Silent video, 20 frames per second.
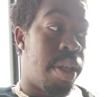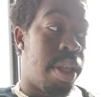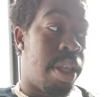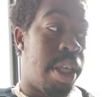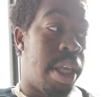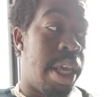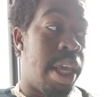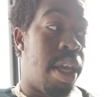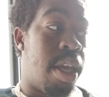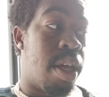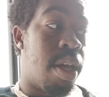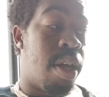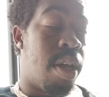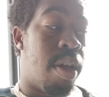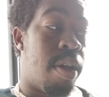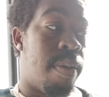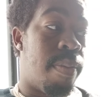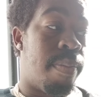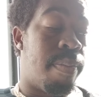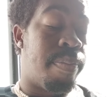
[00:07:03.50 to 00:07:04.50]
ye,
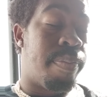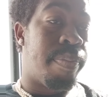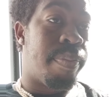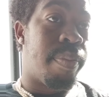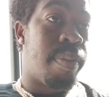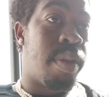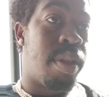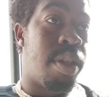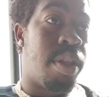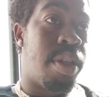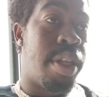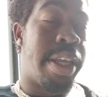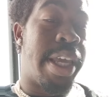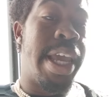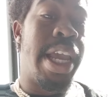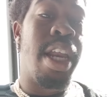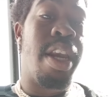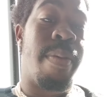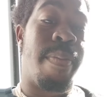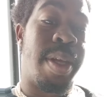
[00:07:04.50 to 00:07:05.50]
um, the
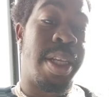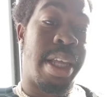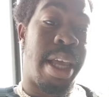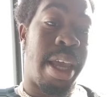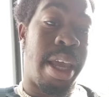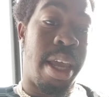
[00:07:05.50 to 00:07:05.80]
kingdom is